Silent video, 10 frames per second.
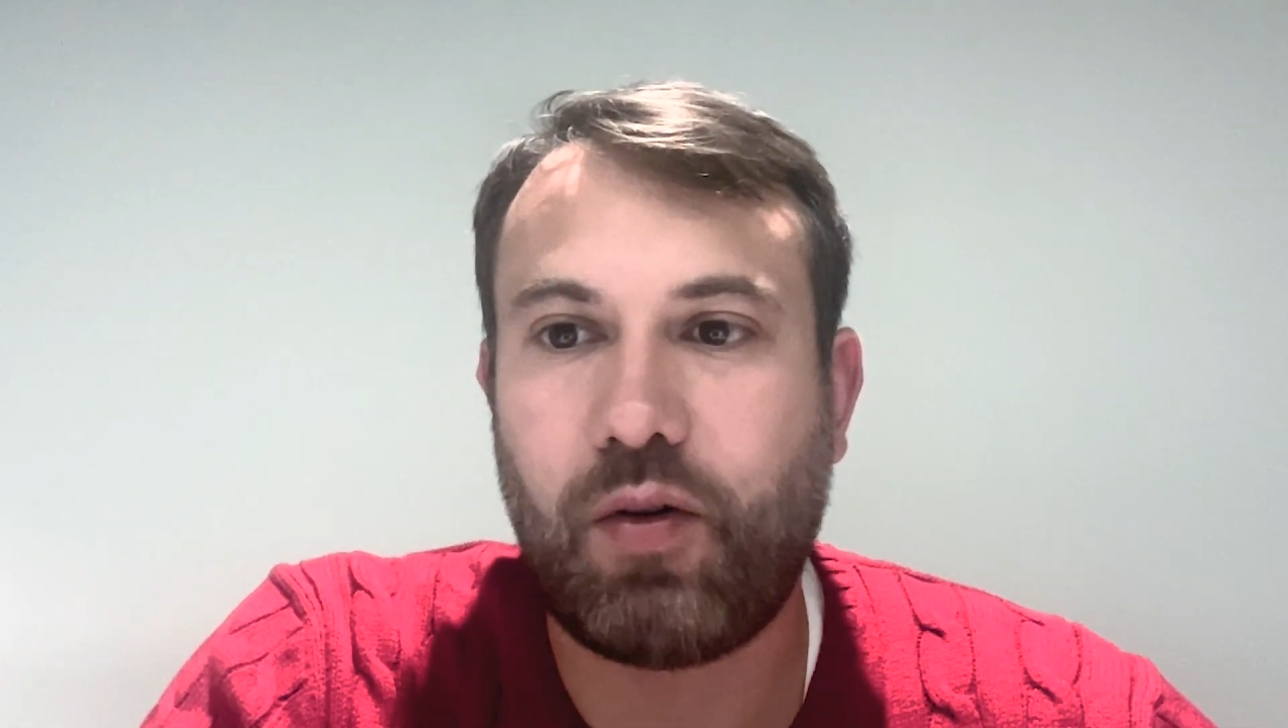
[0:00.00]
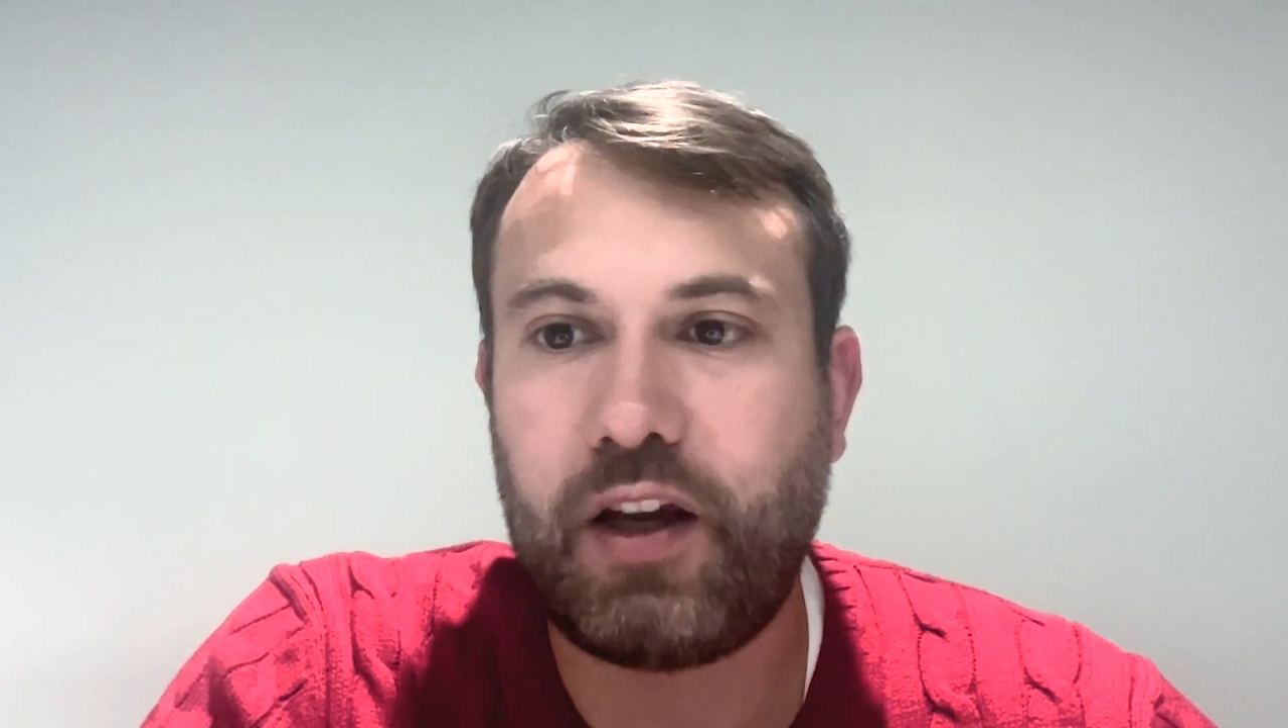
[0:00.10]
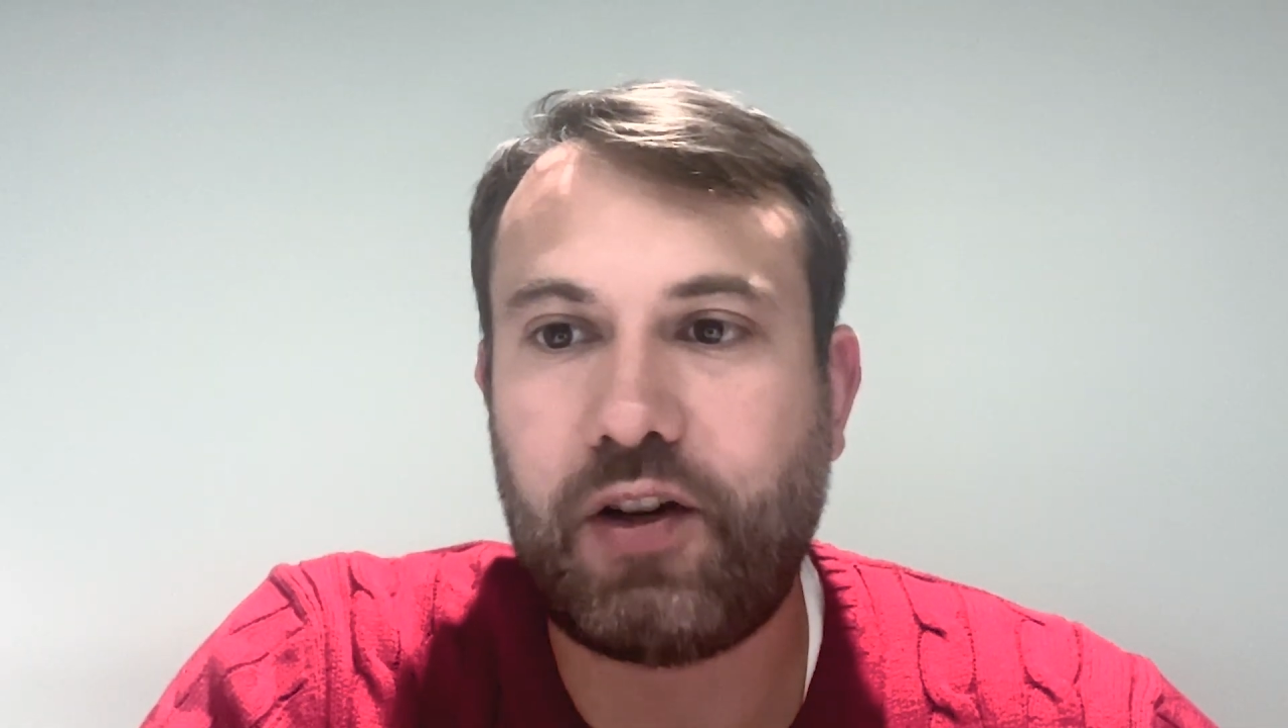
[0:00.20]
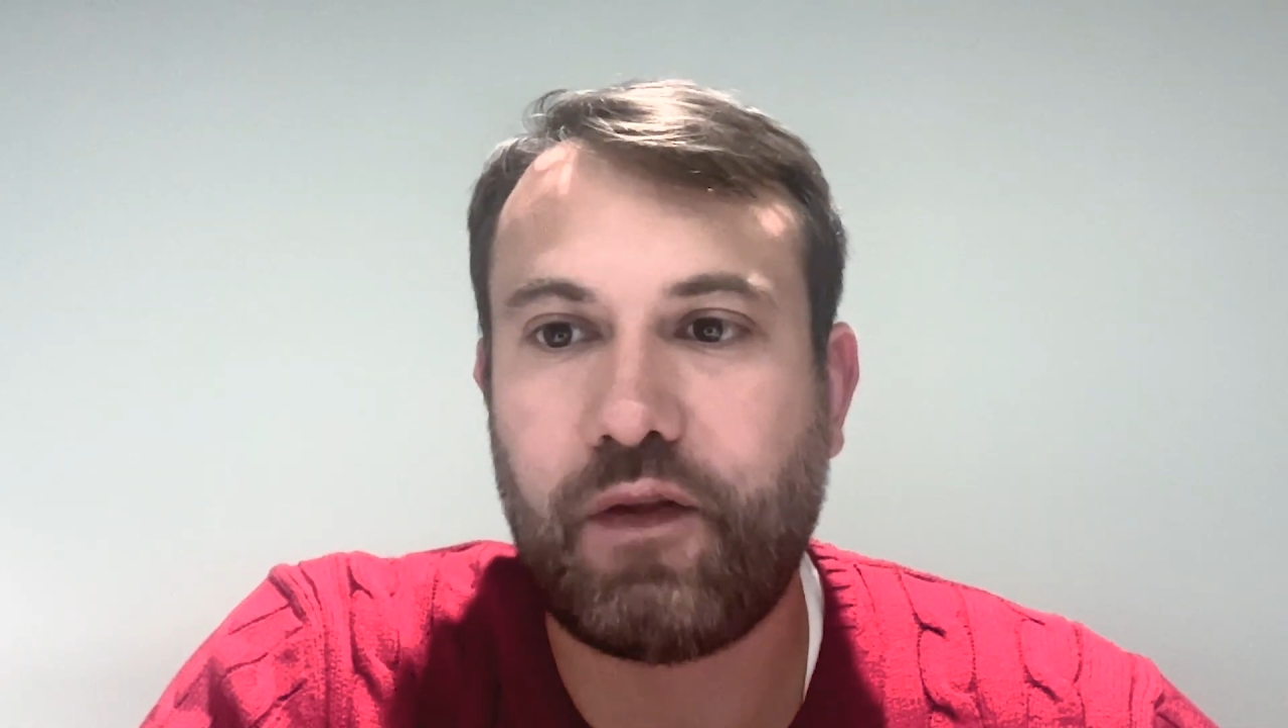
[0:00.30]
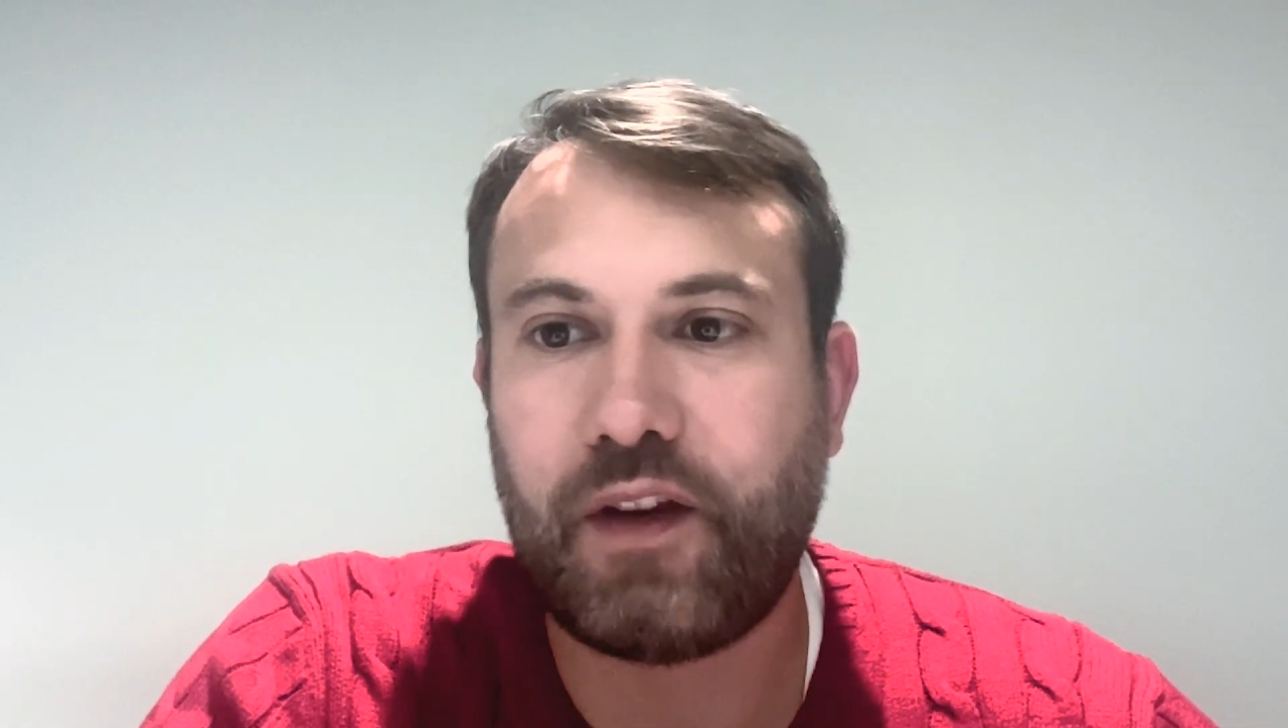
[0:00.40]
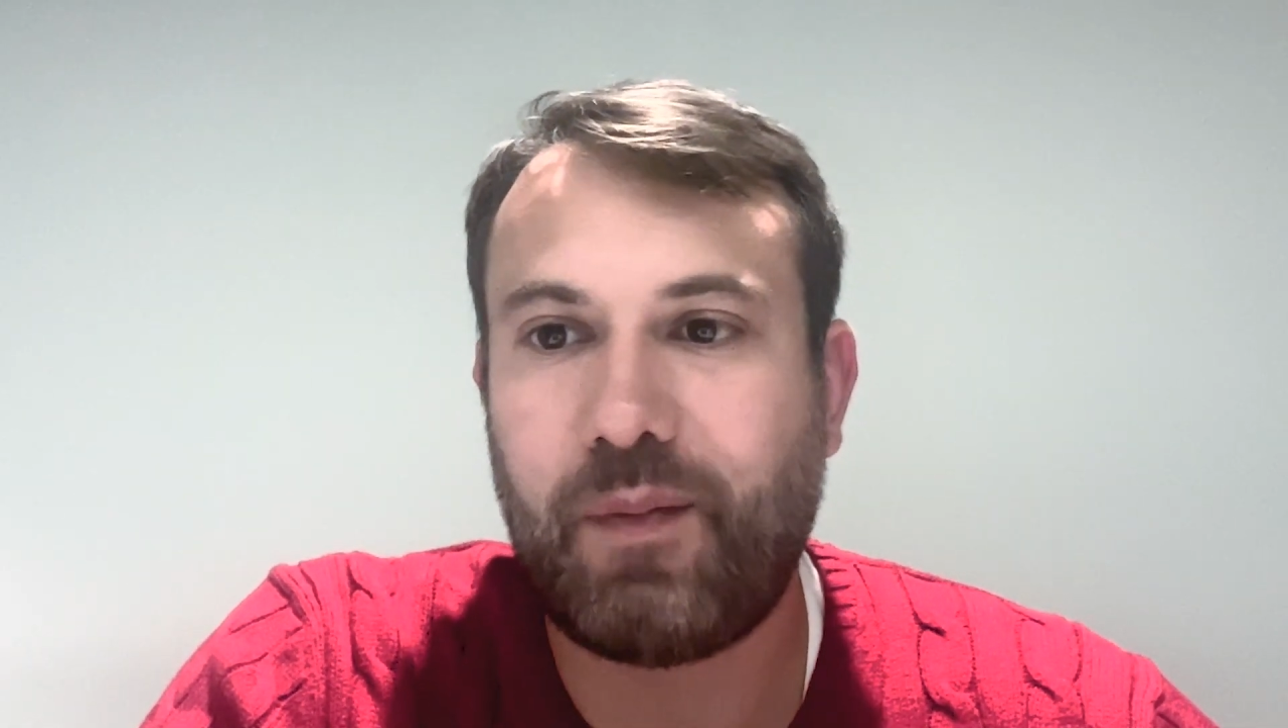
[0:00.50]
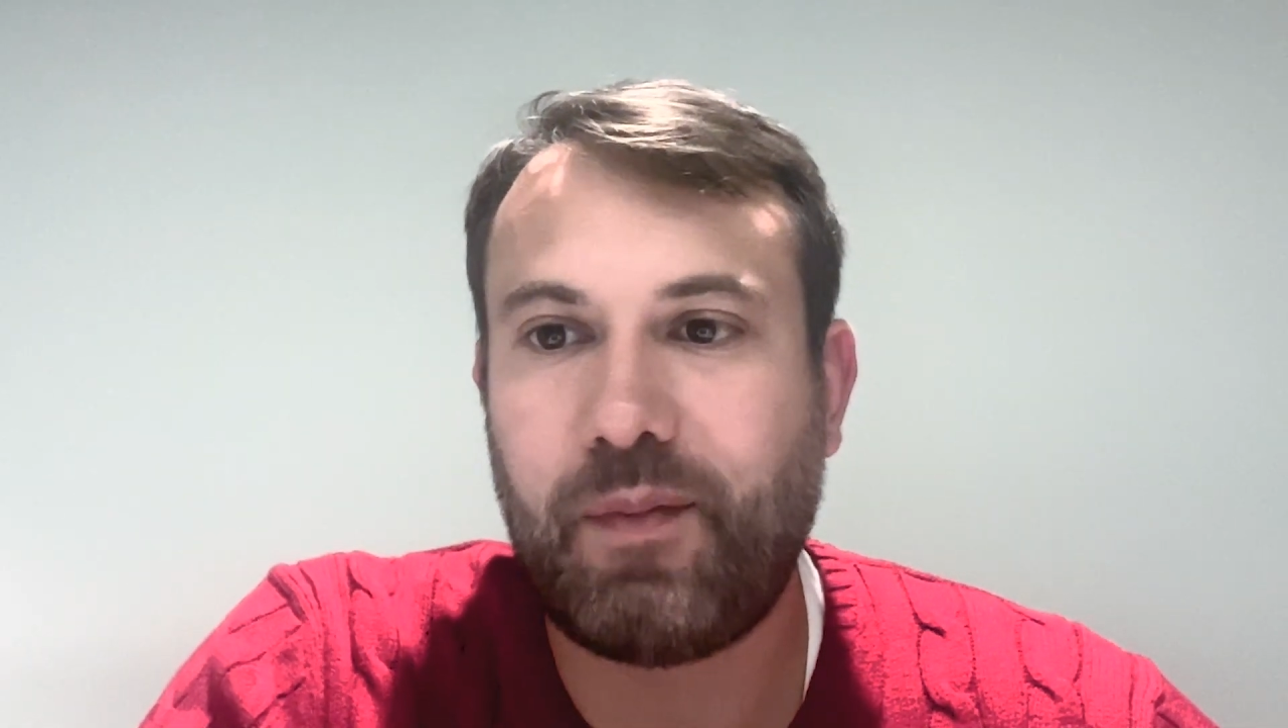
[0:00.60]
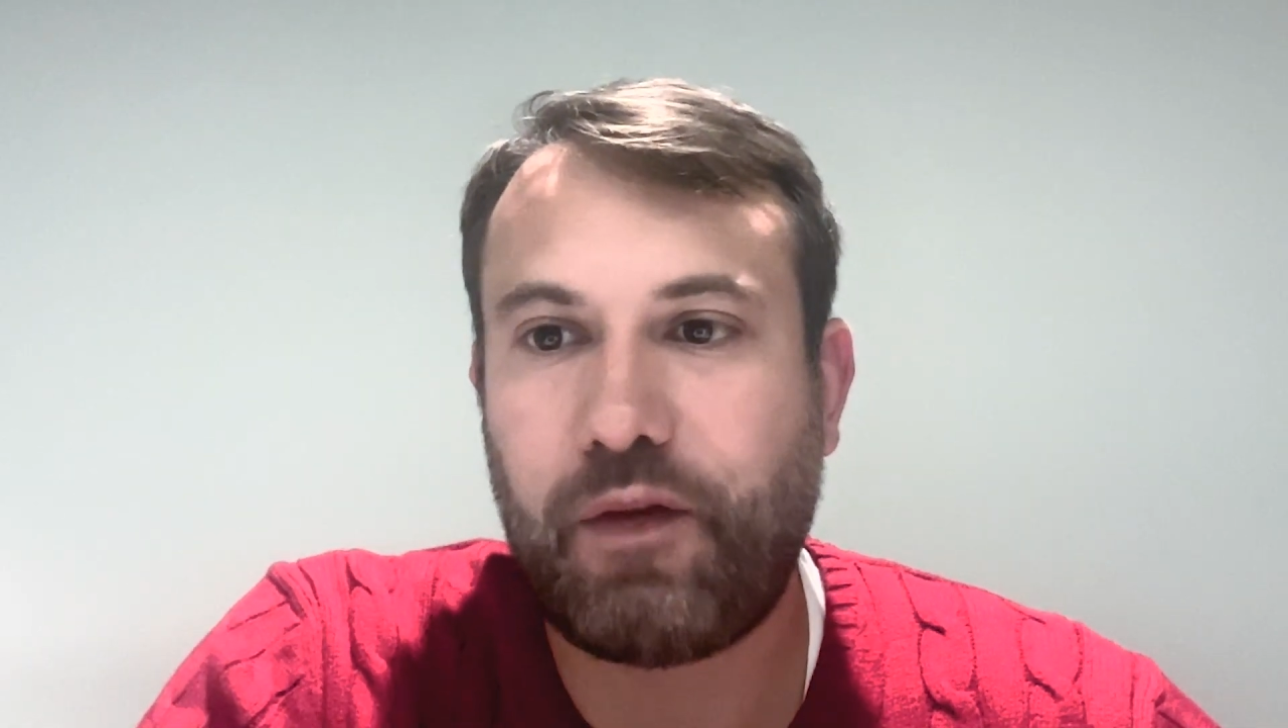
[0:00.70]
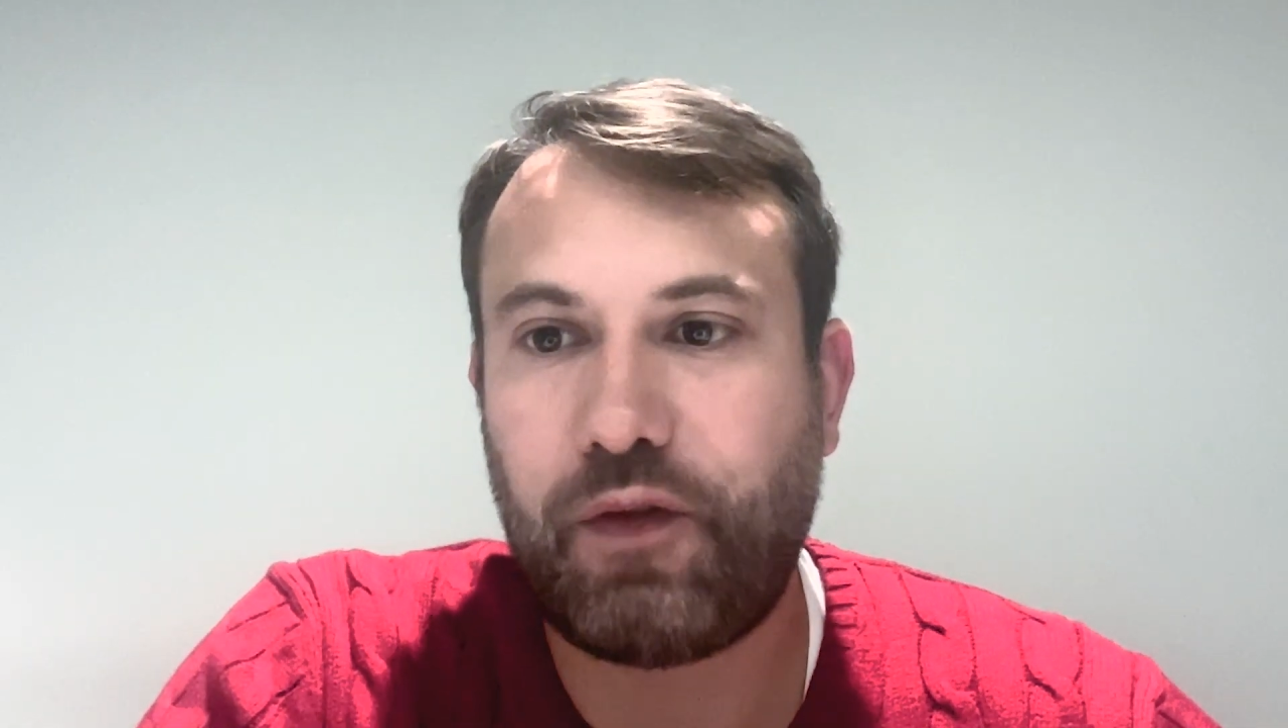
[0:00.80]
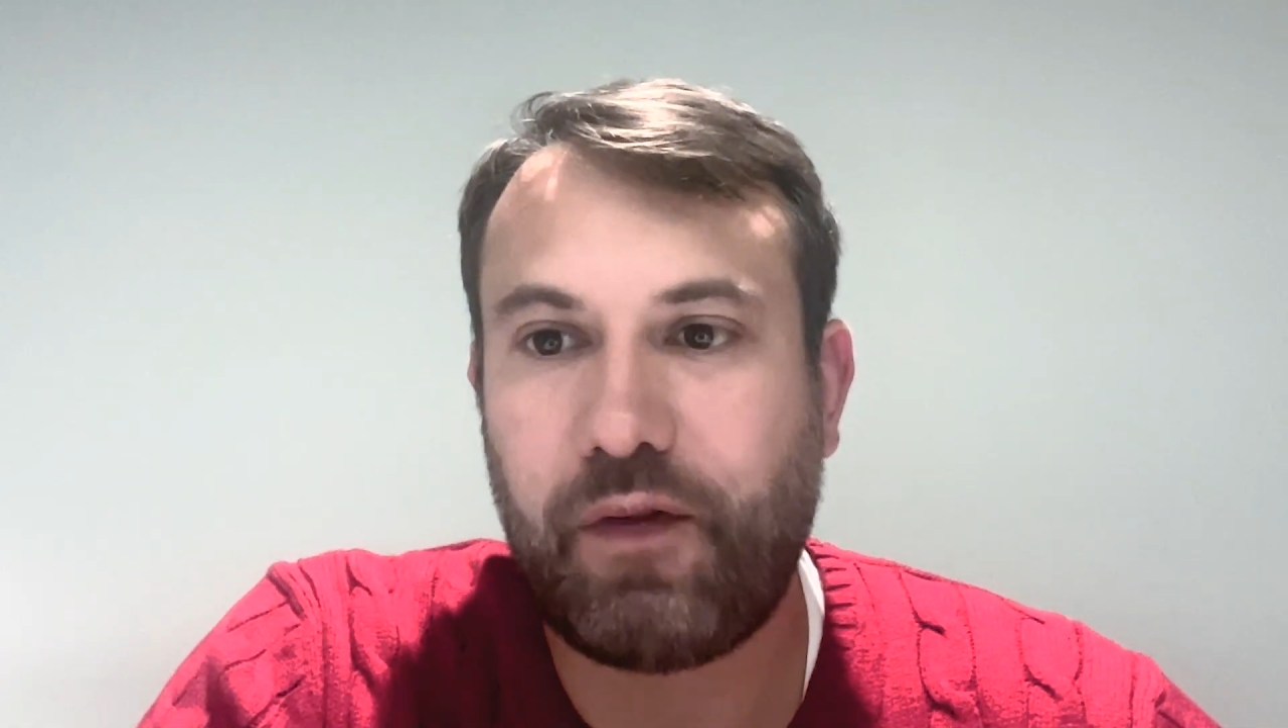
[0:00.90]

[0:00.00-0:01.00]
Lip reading: Each of them have